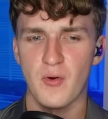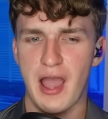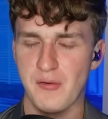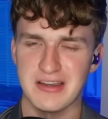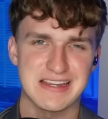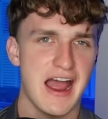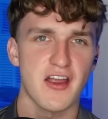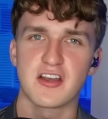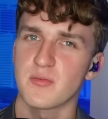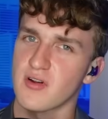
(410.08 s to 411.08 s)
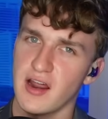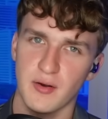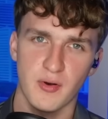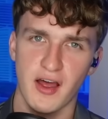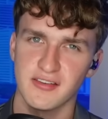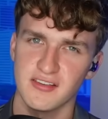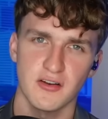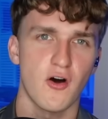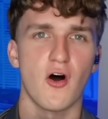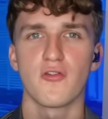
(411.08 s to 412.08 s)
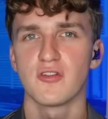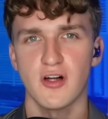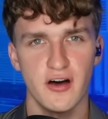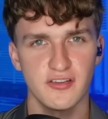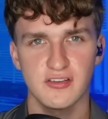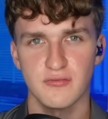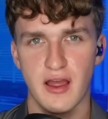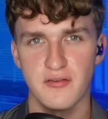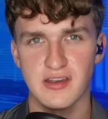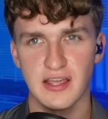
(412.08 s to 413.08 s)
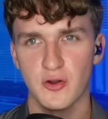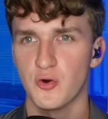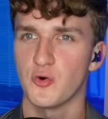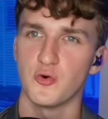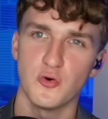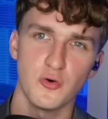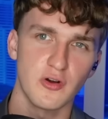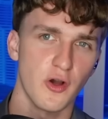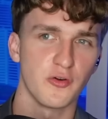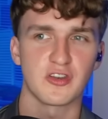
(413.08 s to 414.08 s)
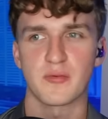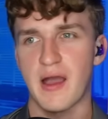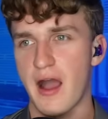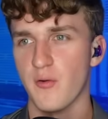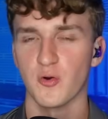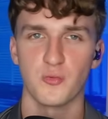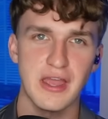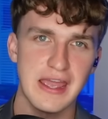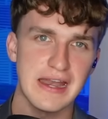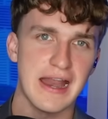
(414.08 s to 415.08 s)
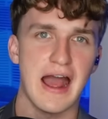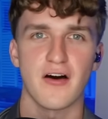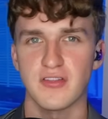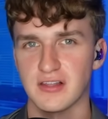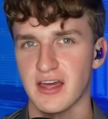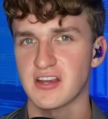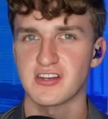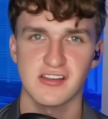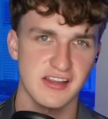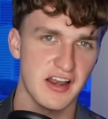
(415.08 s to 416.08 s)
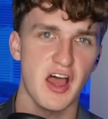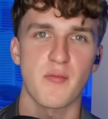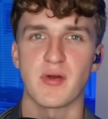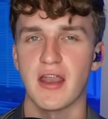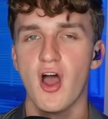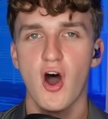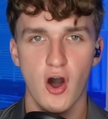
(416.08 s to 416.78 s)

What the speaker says: our entire democratic process and all the laws surrounding who goes into power when and how the election is set up and